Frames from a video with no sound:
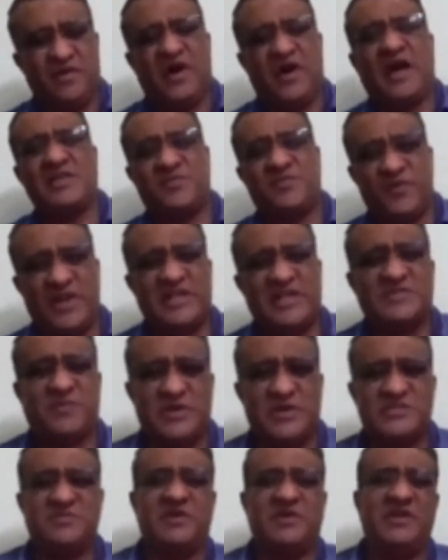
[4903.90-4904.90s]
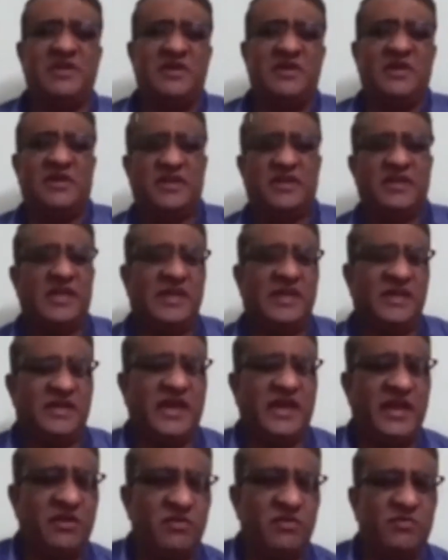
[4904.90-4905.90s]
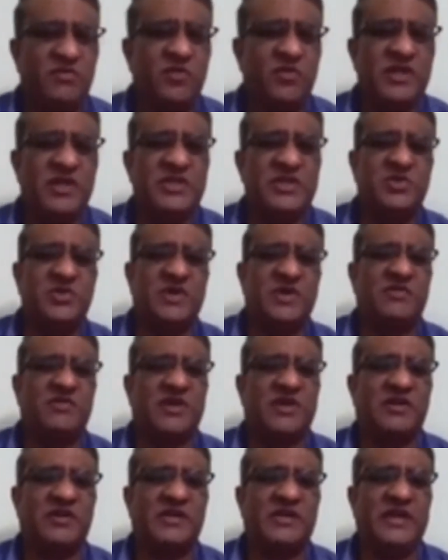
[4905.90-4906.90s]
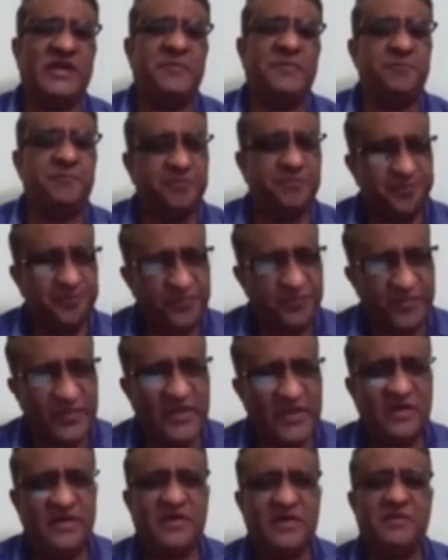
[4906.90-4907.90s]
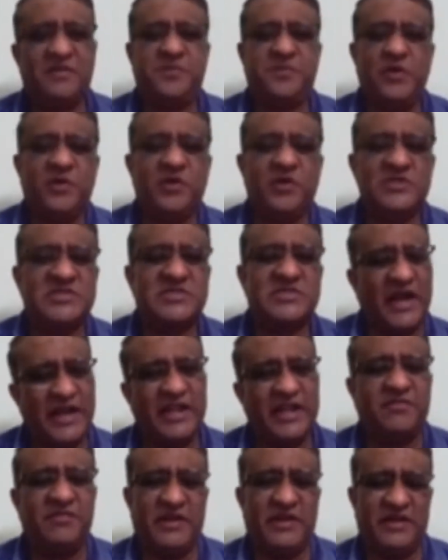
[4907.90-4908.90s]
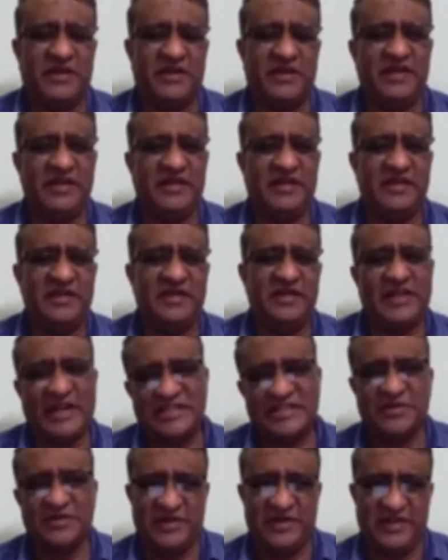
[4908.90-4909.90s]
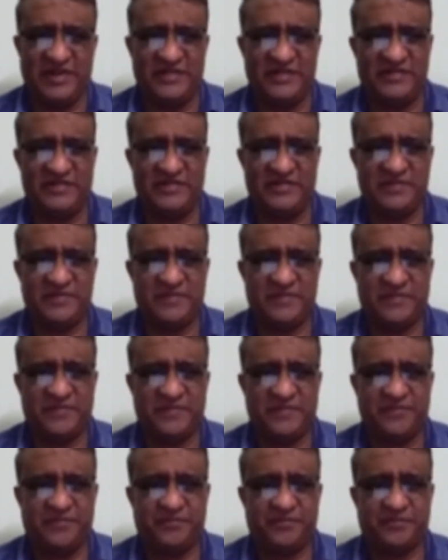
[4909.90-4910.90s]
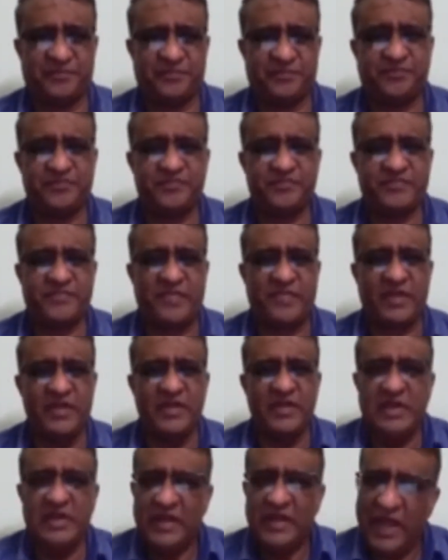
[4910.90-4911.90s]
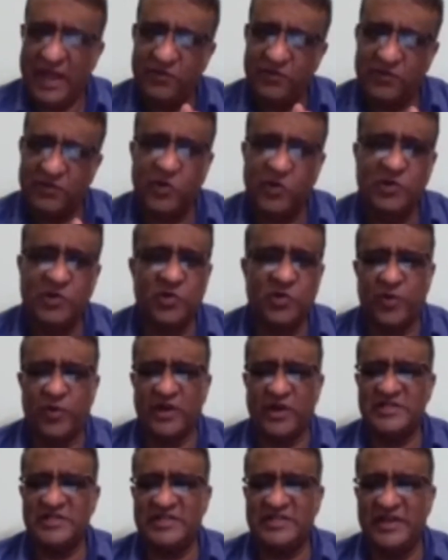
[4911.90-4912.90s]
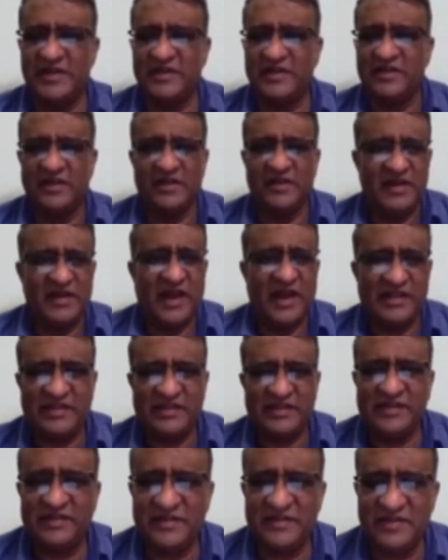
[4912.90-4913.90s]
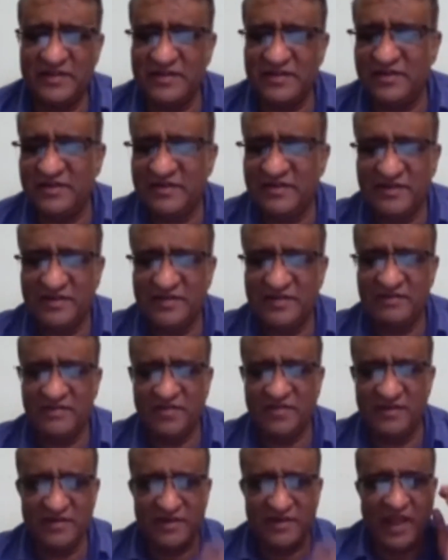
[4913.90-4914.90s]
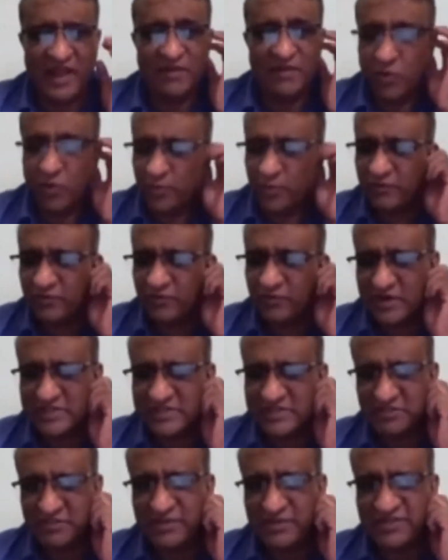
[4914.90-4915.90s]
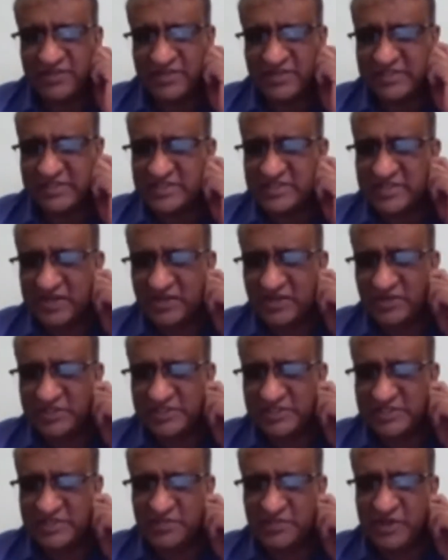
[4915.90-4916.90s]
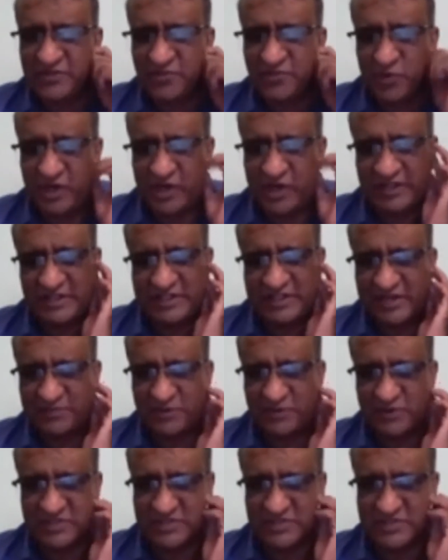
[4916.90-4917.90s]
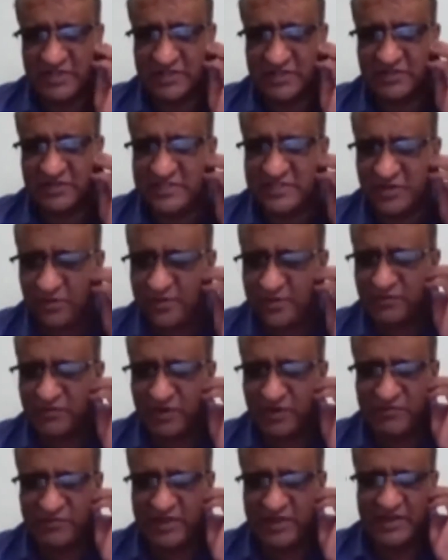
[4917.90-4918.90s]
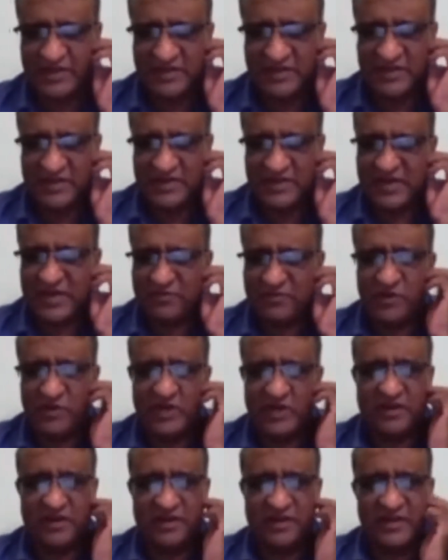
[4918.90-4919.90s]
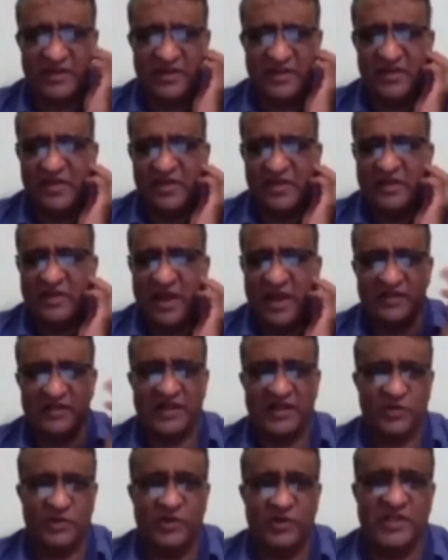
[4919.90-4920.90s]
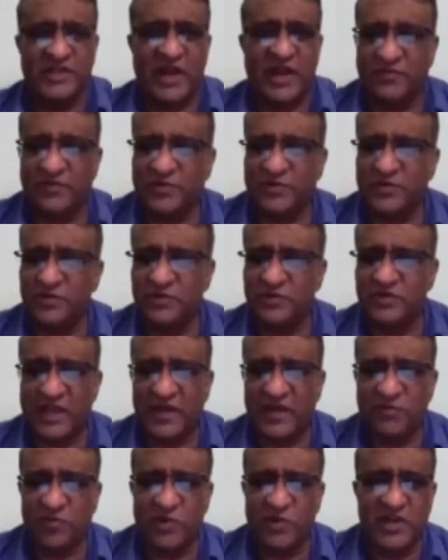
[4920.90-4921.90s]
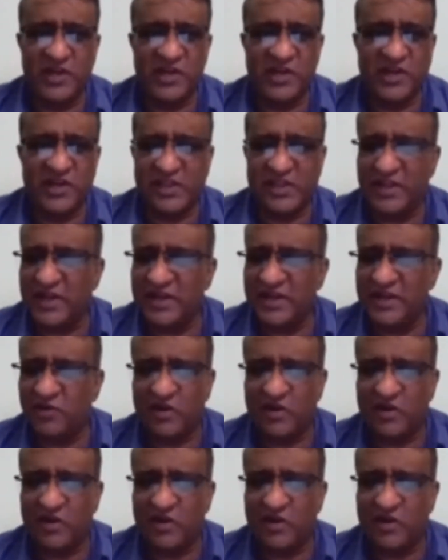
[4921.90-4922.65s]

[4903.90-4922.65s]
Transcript: As far as possible, the curriculum only should cover all the POs adequately. That's how it is. I have told 2 points here. I think I am open for some discussions or questions. Please put it in the chat box. Otherwise, it will become one way. I am only talking, and that too in the afternoon, I am only talking and you